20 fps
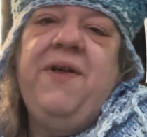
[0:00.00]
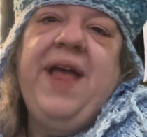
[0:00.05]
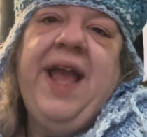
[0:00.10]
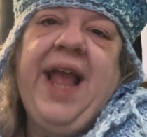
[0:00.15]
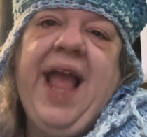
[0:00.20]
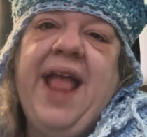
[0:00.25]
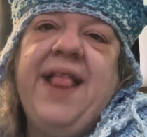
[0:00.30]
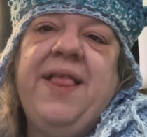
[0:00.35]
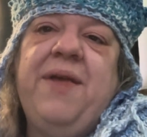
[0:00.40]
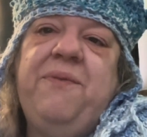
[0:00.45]

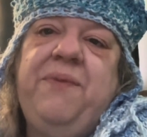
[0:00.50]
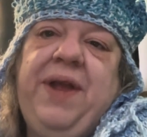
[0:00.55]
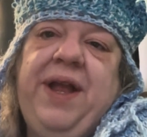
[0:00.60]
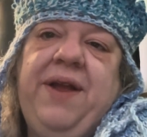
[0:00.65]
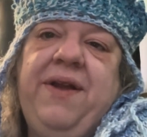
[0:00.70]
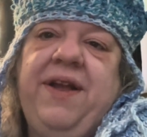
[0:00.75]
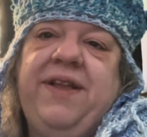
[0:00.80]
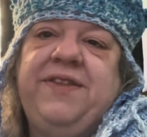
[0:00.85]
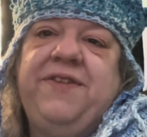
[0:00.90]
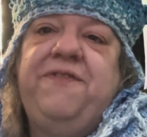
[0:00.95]
then
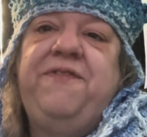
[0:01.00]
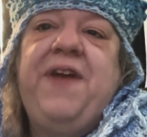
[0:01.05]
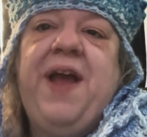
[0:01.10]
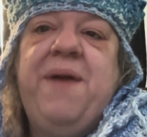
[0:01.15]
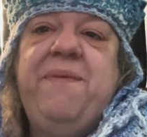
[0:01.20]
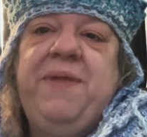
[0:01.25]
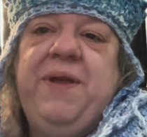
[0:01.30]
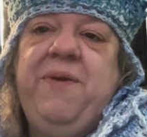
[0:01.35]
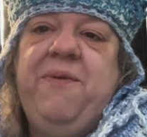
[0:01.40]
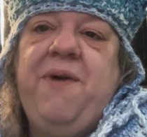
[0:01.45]
we as a
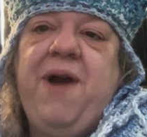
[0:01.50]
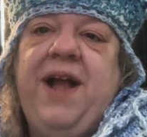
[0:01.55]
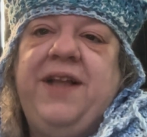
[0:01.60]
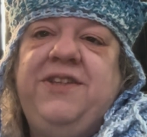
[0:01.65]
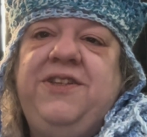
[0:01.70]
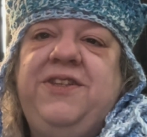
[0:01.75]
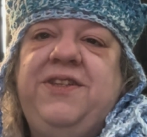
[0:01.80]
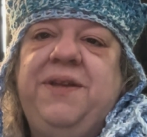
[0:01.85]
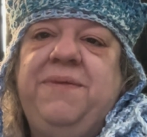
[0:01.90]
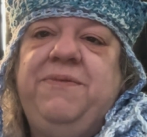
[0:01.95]
family watch
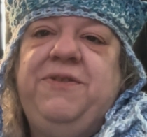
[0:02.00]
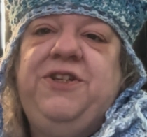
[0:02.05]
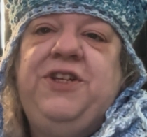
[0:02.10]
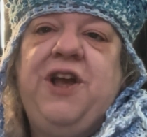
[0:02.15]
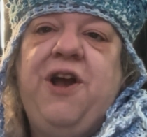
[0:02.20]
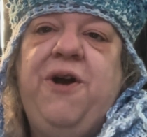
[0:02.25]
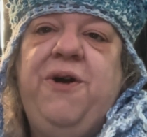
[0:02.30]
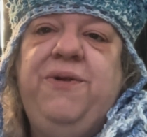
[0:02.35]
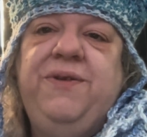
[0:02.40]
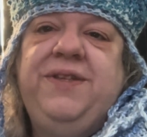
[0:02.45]
some
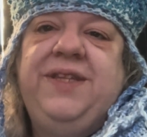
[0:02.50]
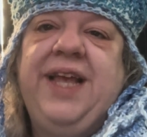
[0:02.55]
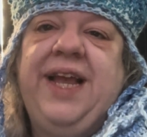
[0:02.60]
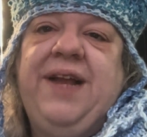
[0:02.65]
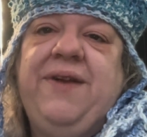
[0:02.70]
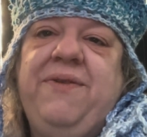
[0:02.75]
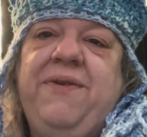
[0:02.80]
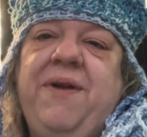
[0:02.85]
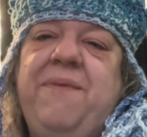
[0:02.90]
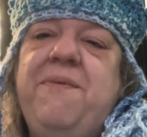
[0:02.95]
shows, like,
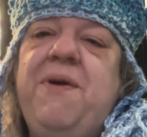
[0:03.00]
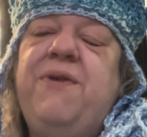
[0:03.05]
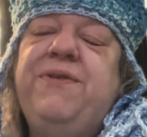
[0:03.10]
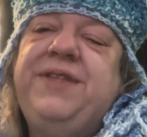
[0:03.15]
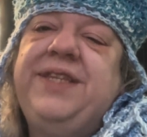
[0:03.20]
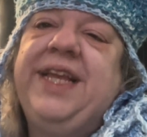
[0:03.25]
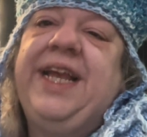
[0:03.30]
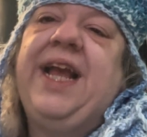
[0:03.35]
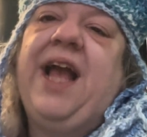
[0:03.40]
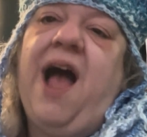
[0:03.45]

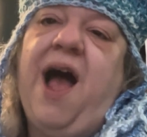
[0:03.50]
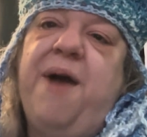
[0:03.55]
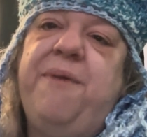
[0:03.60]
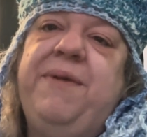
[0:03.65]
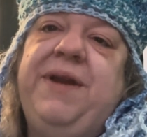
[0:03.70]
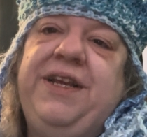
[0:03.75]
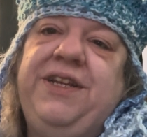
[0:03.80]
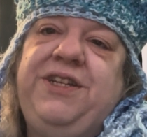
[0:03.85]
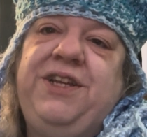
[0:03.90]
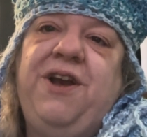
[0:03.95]
mostly
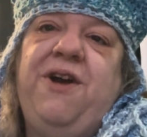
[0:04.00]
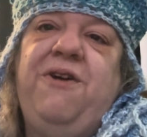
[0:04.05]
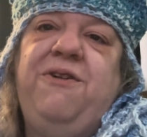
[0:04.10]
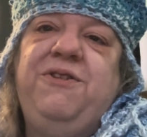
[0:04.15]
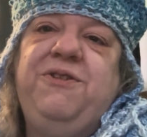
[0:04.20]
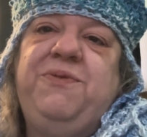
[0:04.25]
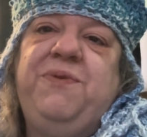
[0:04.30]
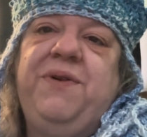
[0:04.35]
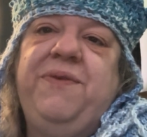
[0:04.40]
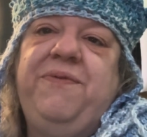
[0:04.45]
comedy
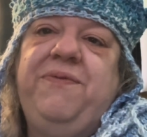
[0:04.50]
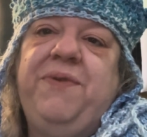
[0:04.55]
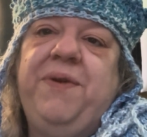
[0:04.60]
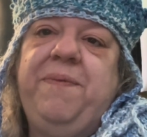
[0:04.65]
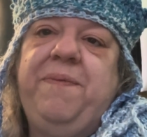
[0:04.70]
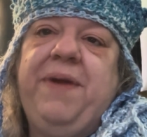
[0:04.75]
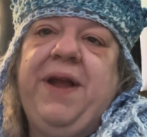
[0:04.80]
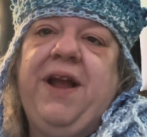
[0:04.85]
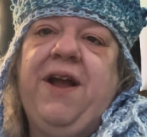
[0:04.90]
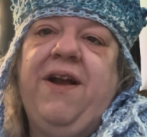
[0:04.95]
shows. We're
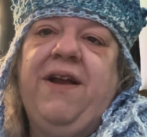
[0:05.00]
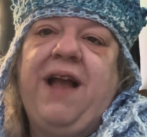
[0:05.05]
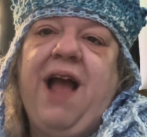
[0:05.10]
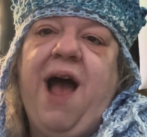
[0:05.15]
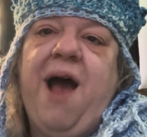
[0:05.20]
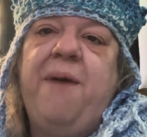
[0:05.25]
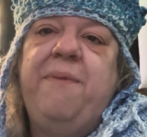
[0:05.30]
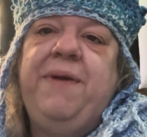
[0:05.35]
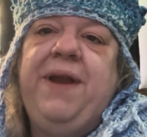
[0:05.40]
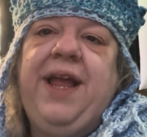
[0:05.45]
big on
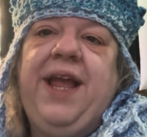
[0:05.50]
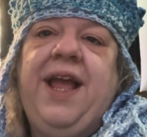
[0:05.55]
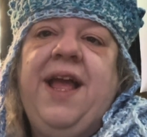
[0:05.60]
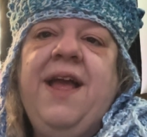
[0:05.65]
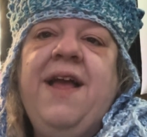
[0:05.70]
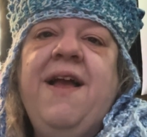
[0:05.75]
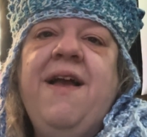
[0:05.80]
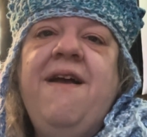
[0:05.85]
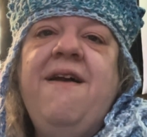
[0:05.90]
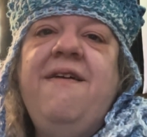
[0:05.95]
comedy,
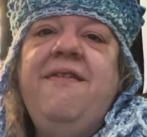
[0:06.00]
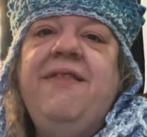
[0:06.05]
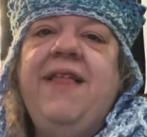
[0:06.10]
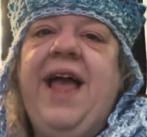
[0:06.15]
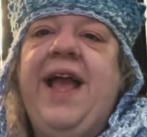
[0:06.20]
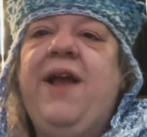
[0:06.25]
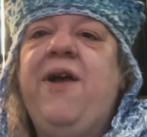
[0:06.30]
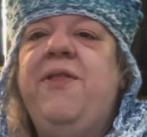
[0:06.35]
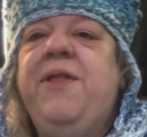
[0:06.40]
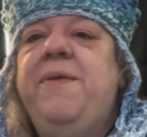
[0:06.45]

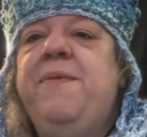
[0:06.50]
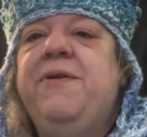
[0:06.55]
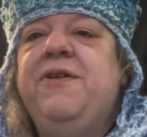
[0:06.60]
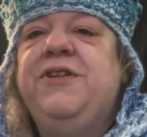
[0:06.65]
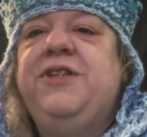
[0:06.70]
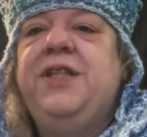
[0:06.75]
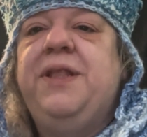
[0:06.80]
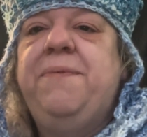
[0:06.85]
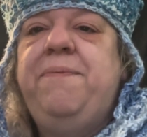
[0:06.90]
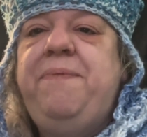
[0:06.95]
like Only
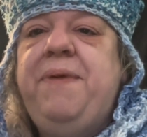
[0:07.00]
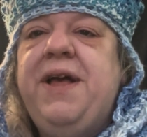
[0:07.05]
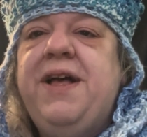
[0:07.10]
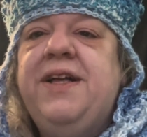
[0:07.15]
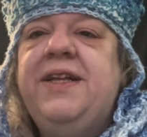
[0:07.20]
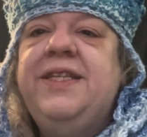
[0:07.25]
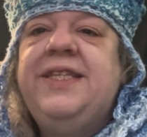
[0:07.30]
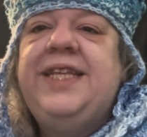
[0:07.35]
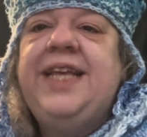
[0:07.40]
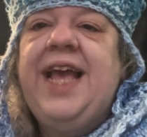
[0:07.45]
Murders in the
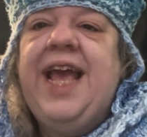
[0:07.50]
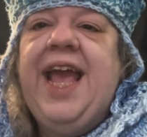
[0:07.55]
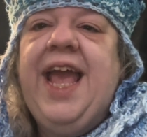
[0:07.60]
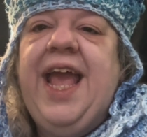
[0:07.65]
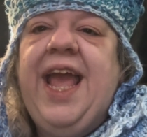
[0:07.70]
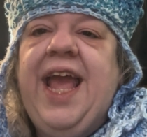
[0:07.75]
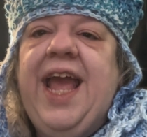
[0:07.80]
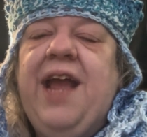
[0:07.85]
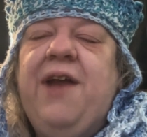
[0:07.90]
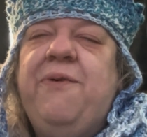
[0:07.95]

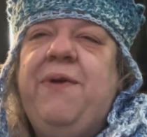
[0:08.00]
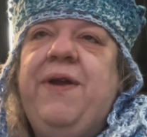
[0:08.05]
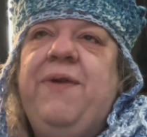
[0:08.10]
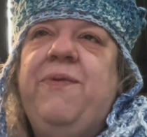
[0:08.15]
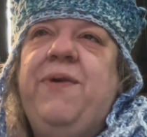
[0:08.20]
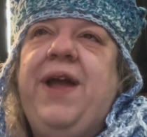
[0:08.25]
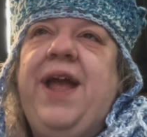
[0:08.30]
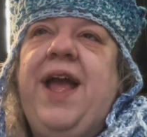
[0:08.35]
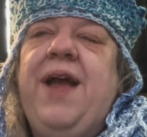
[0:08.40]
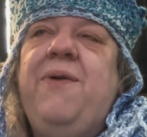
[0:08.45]
Building. We
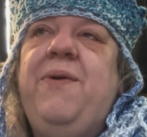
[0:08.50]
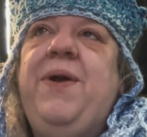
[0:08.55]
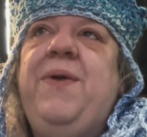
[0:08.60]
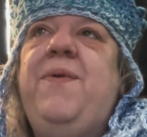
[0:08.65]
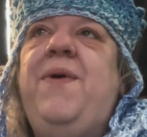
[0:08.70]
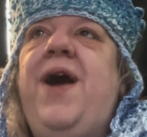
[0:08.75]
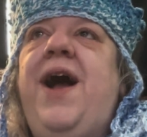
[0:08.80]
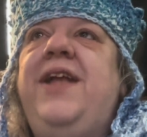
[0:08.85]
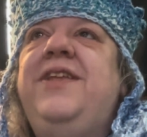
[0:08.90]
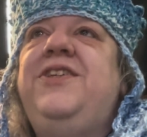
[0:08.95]

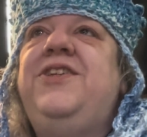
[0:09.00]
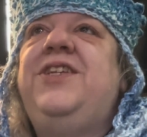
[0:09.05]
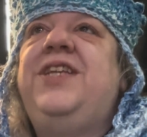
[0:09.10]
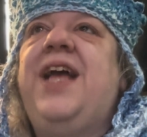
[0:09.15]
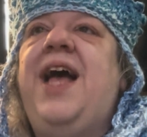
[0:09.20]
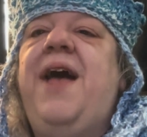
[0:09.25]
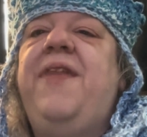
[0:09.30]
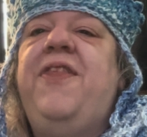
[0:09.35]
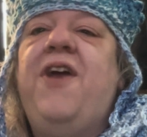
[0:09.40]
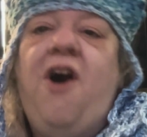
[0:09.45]
watched
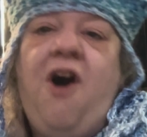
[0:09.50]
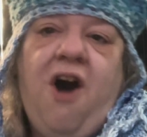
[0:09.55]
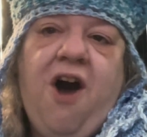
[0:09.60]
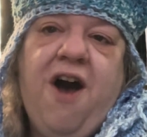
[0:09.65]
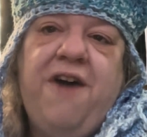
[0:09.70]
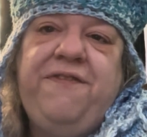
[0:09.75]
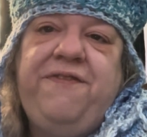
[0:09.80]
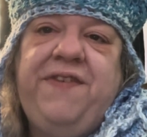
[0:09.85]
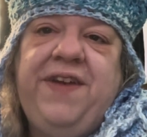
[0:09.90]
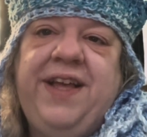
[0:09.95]
The
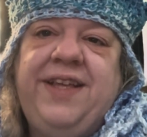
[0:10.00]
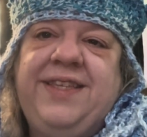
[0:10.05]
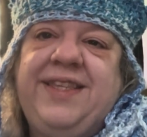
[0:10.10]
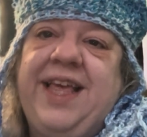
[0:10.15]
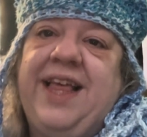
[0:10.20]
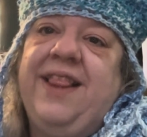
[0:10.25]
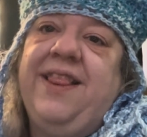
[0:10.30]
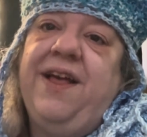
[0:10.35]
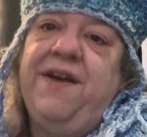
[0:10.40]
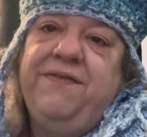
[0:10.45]
Office.
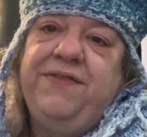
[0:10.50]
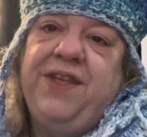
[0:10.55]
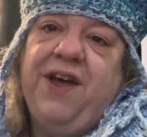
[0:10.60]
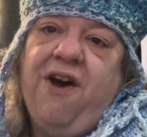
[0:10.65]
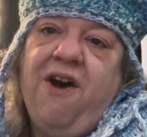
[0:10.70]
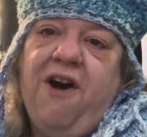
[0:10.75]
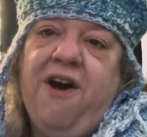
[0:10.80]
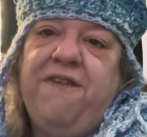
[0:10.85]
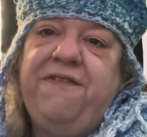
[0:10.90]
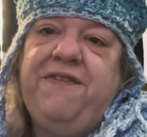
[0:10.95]
They love The
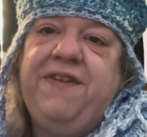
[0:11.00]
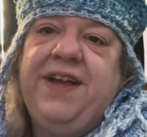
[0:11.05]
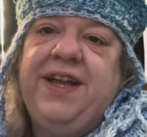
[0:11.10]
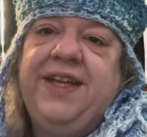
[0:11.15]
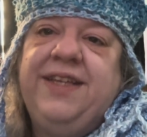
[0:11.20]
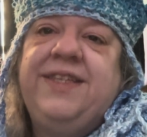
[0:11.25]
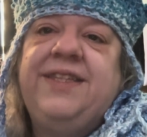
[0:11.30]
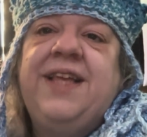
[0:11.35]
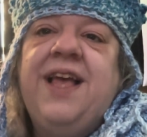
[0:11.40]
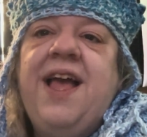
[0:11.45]

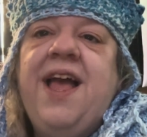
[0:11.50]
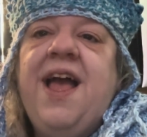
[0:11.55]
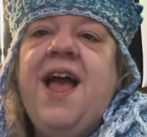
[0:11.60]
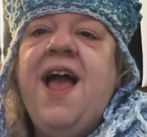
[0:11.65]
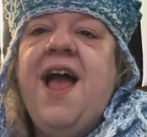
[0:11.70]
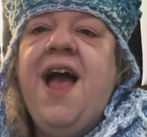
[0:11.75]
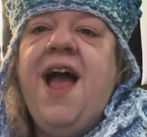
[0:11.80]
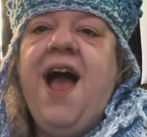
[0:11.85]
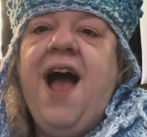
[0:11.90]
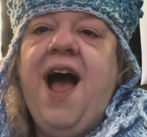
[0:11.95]
Office.
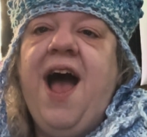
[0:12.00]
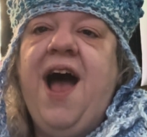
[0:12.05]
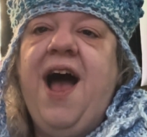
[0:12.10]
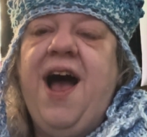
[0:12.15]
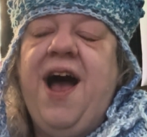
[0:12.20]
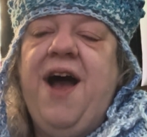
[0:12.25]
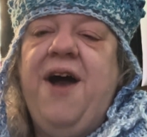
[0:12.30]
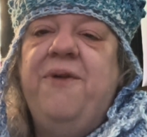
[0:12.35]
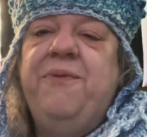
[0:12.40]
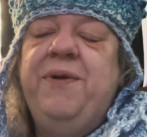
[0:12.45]

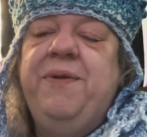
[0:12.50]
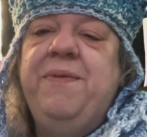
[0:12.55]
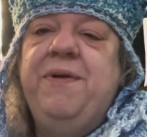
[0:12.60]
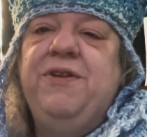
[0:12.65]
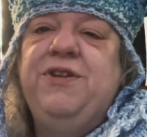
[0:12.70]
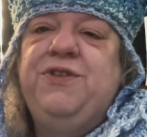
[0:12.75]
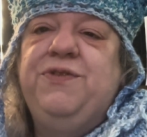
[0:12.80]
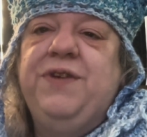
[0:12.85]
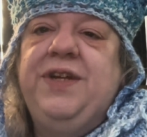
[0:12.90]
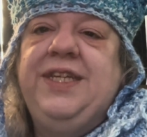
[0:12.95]
We
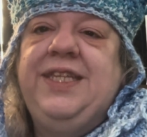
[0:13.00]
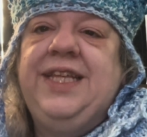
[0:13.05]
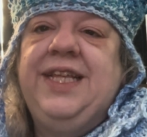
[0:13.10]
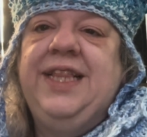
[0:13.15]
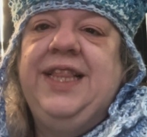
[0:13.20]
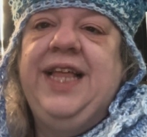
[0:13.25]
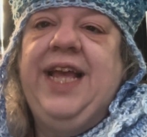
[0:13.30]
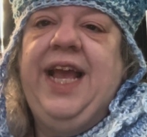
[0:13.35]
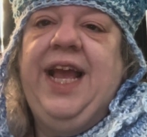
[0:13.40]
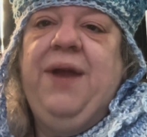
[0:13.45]
most
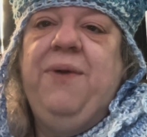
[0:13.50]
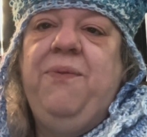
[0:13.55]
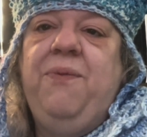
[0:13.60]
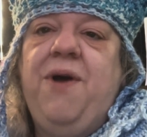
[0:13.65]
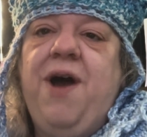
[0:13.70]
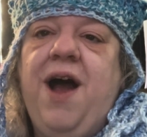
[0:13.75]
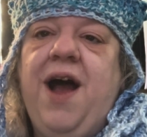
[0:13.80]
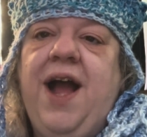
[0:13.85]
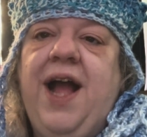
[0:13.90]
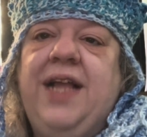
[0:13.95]
recently
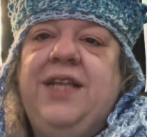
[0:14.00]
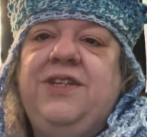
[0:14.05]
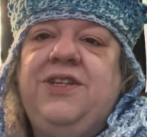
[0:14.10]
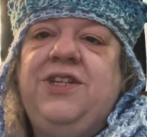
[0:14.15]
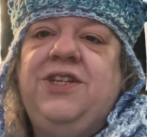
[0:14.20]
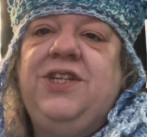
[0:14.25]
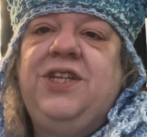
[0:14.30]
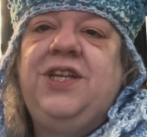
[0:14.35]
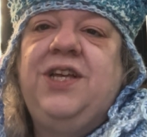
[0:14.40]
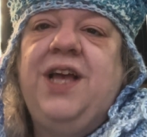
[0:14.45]

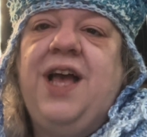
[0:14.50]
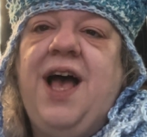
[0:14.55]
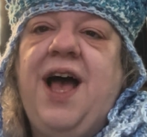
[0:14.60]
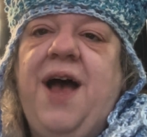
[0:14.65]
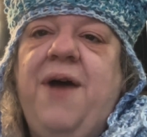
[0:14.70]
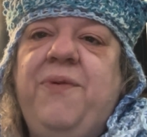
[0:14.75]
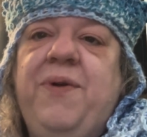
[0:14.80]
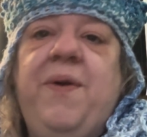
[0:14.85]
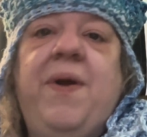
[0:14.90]
watched what